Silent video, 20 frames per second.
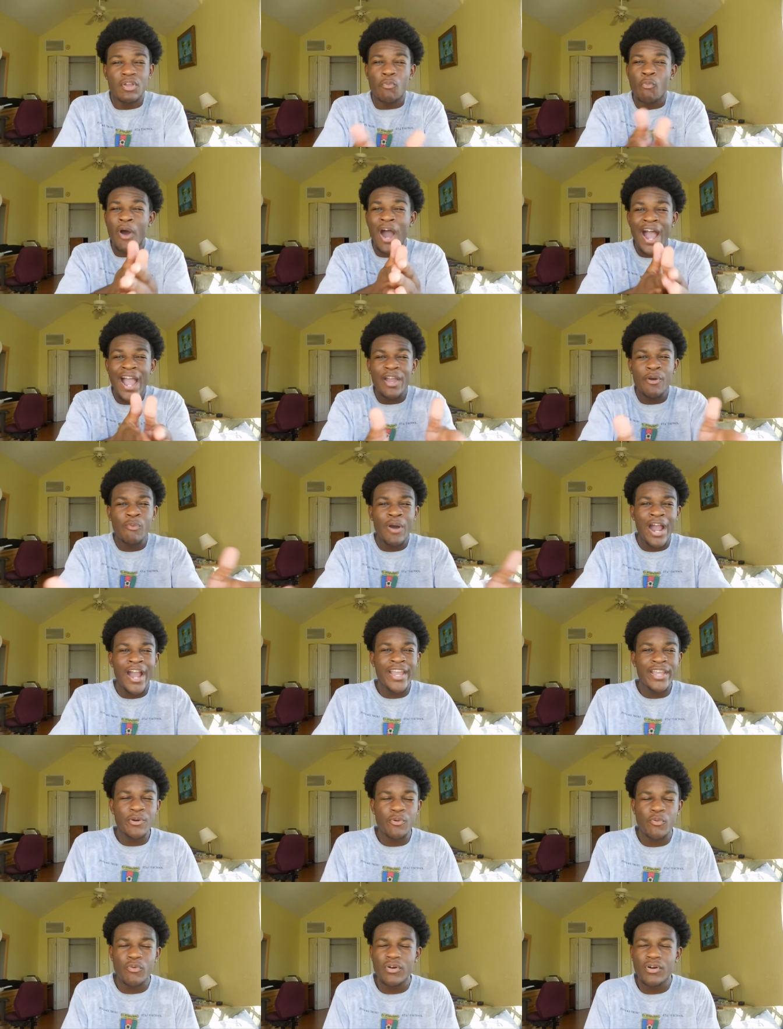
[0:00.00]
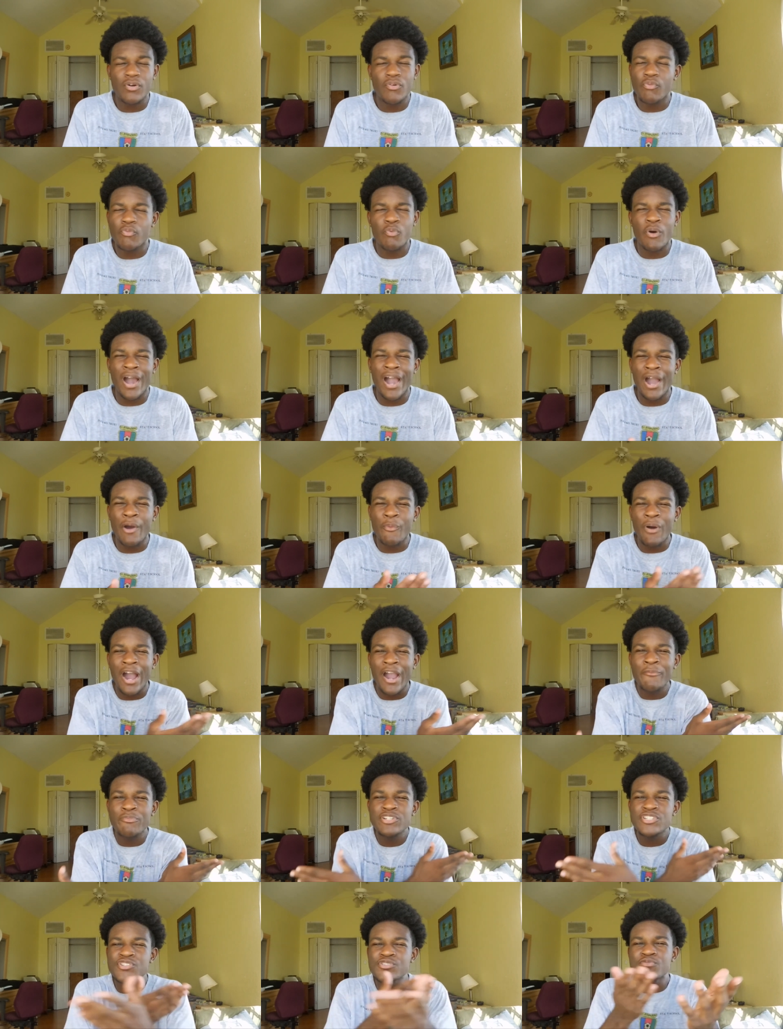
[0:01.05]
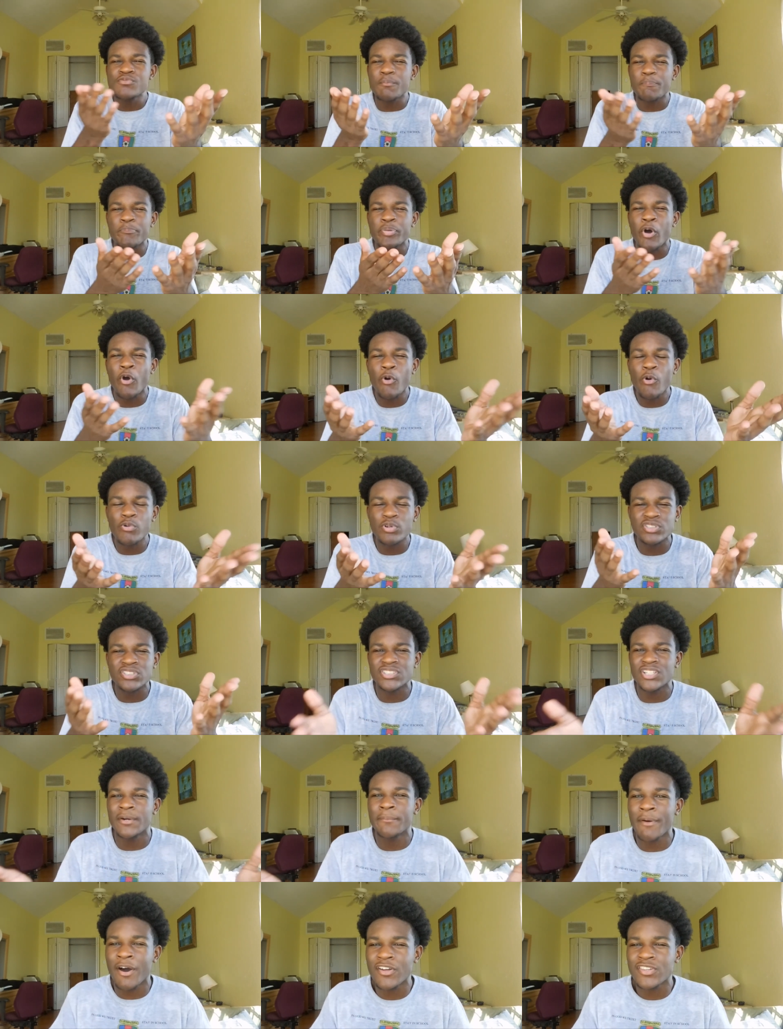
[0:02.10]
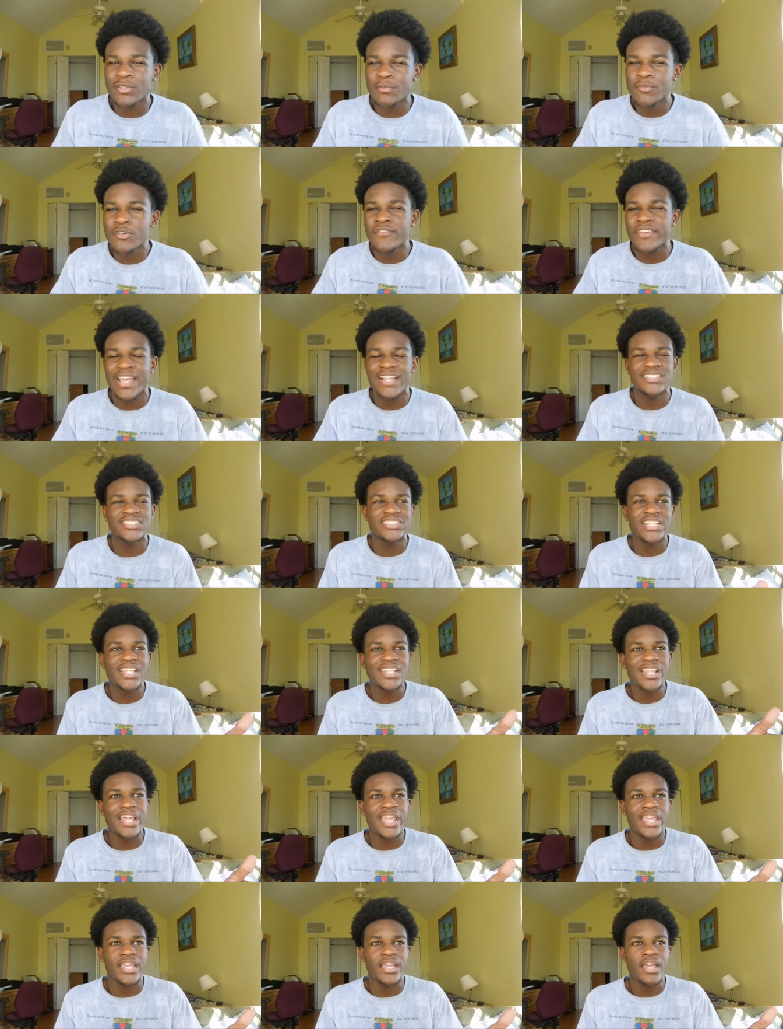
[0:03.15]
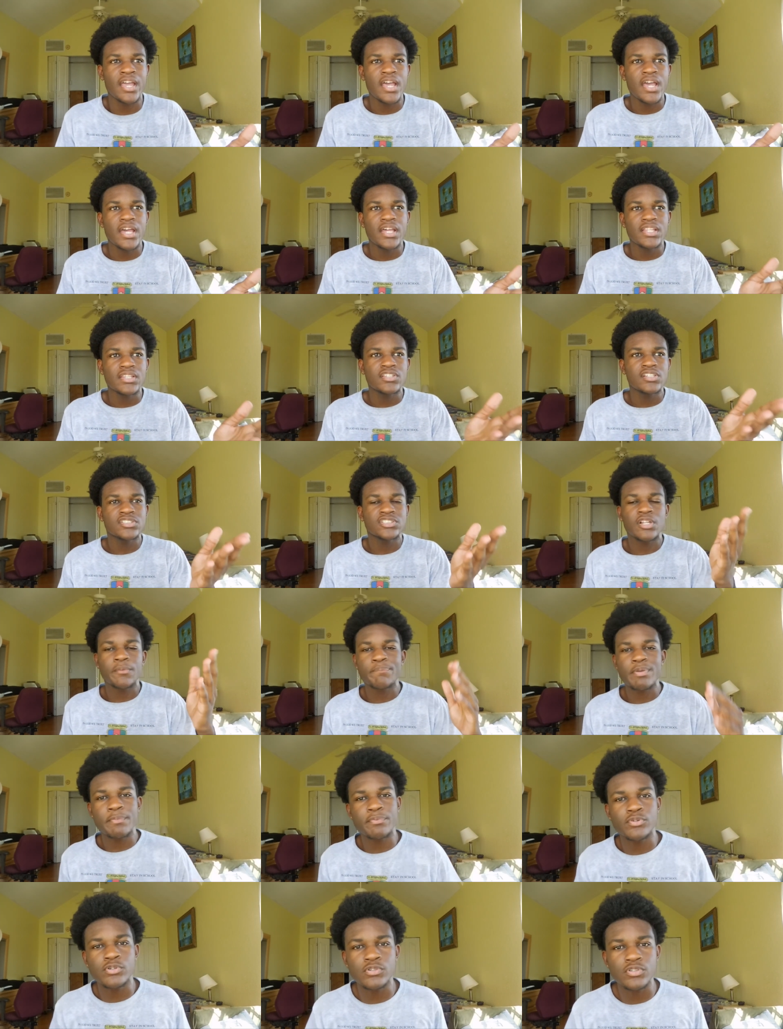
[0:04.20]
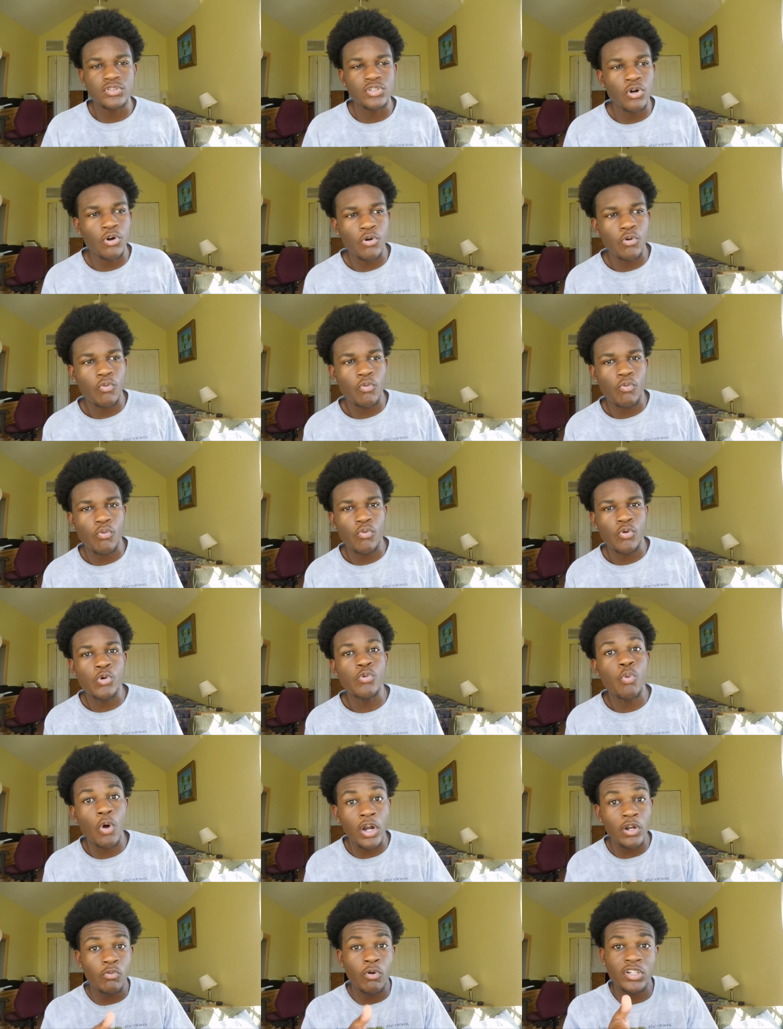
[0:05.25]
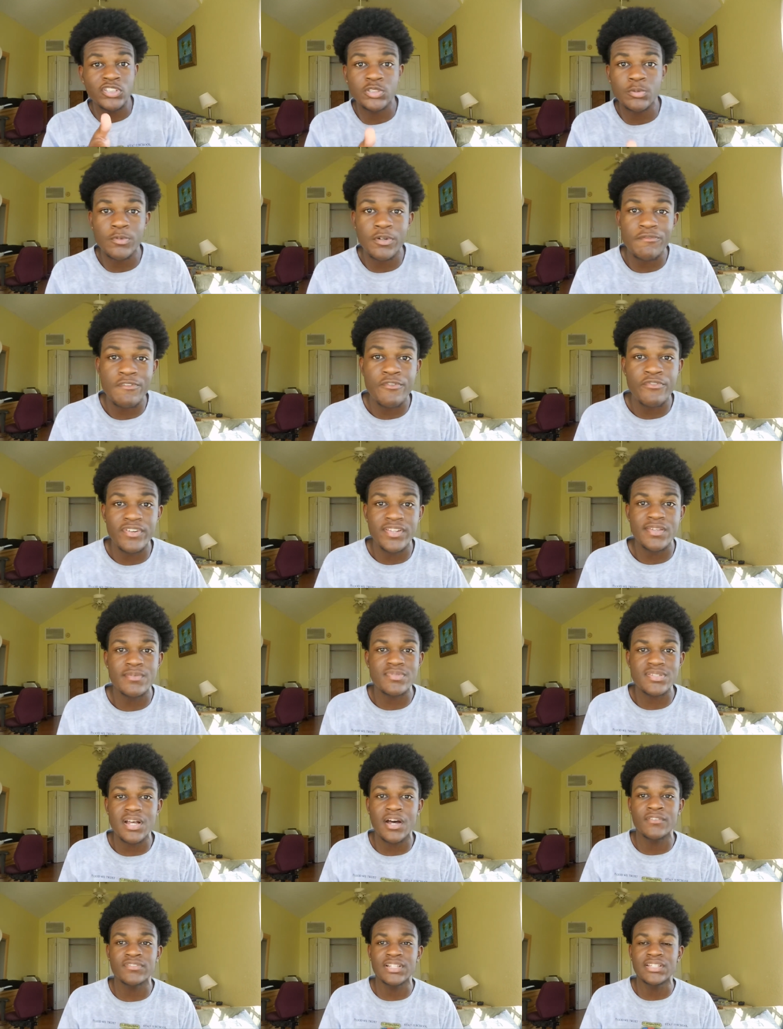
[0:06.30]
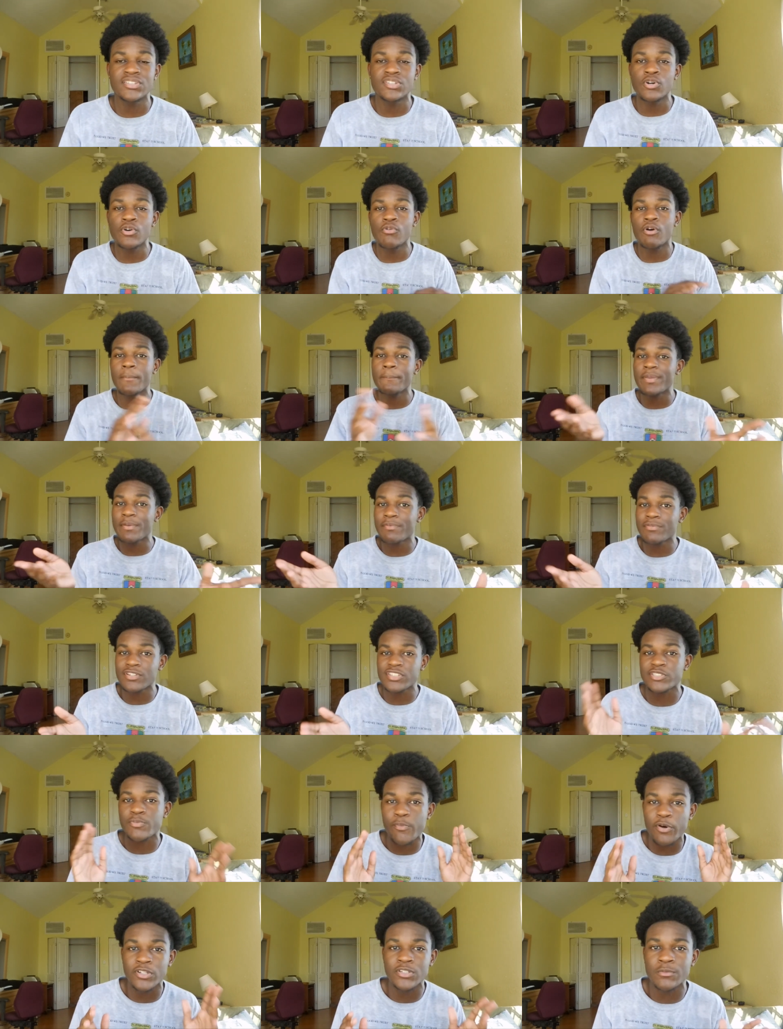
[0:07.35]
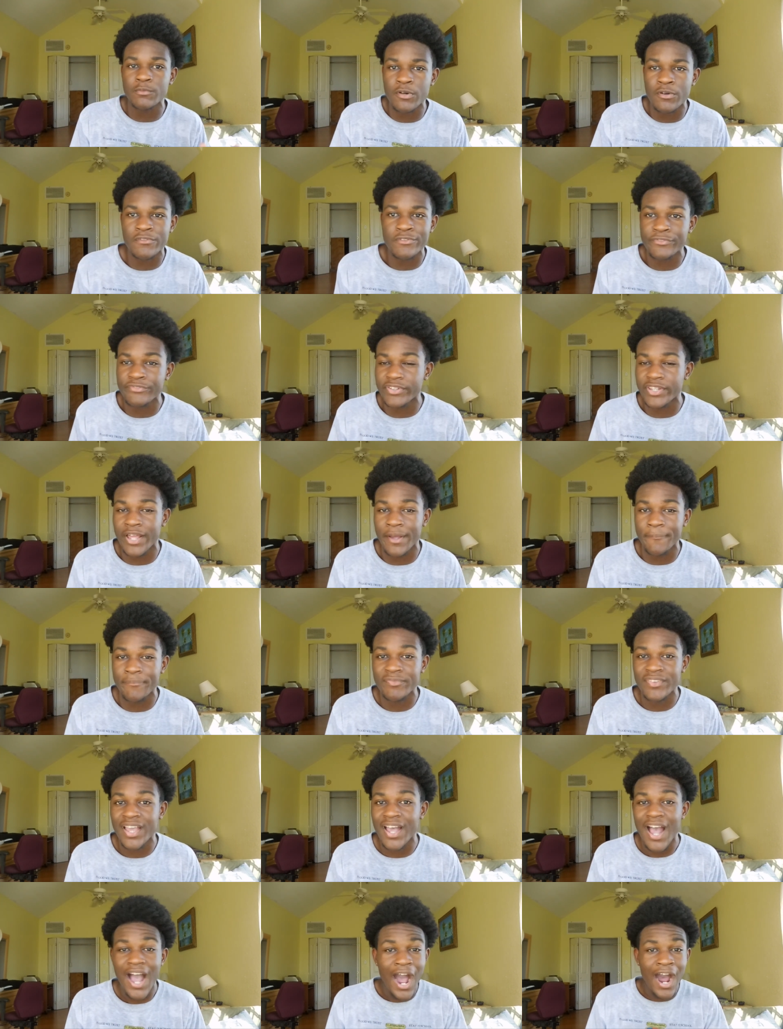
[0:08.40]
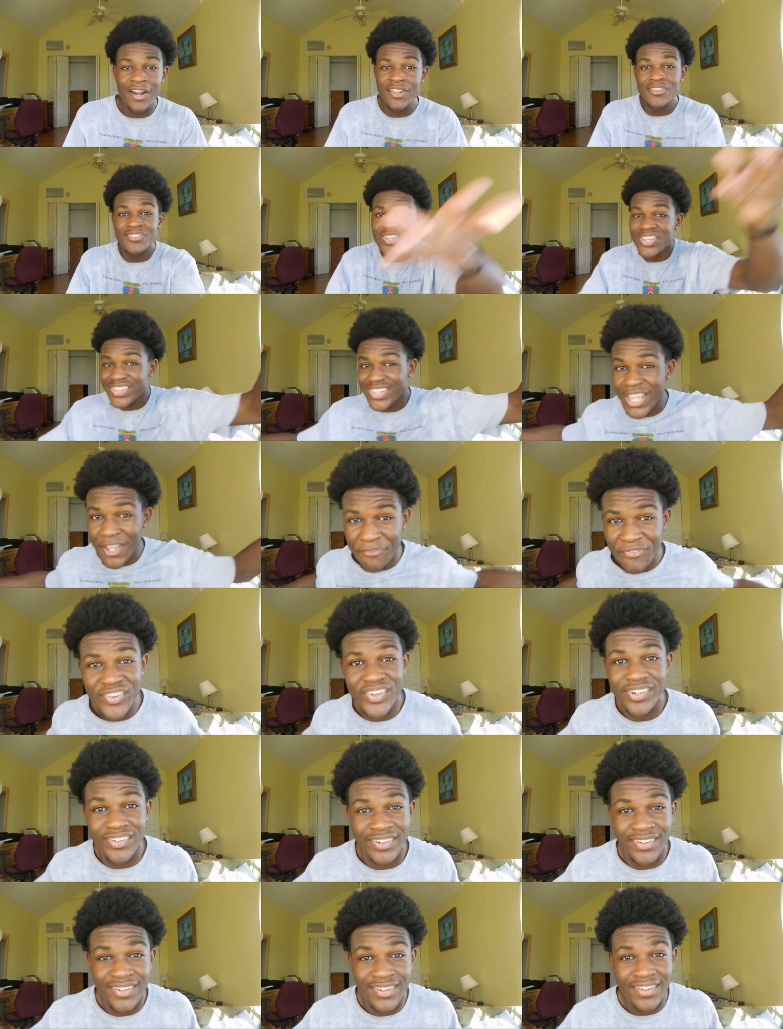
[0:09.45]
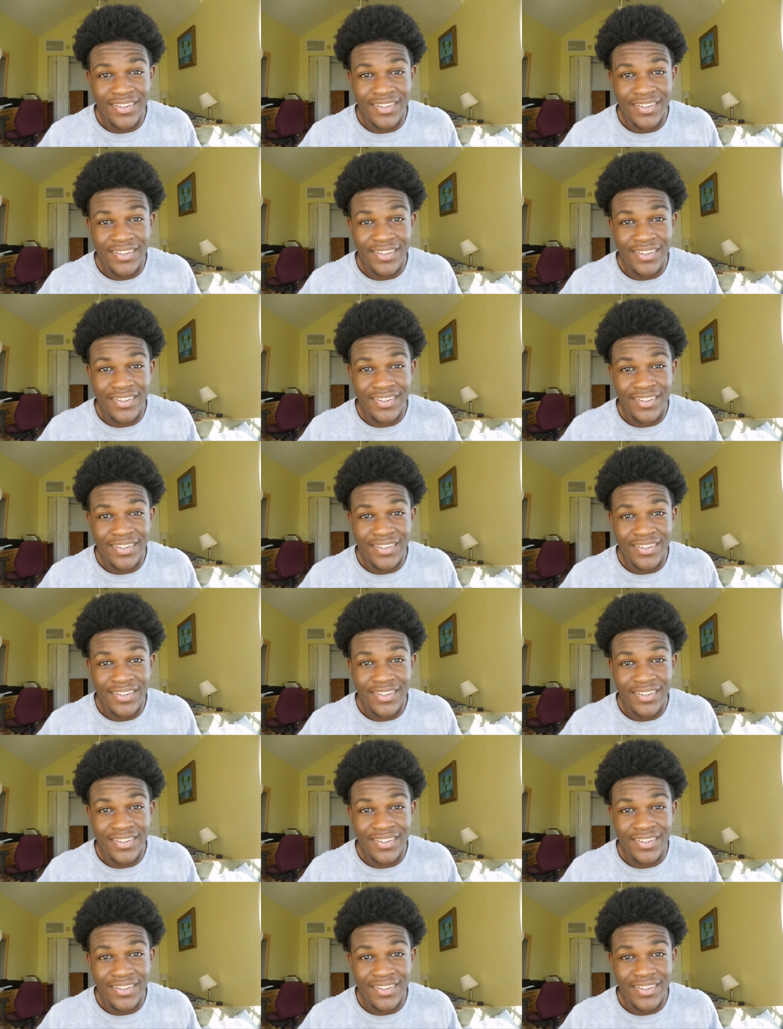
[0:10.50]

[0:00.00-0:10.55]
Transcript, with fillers: why, why, why, why would you post about the movie and say like, there's some people who don't who want to watch the movie for themselves and don't want people to spoil the movie for them. How do you think they feel?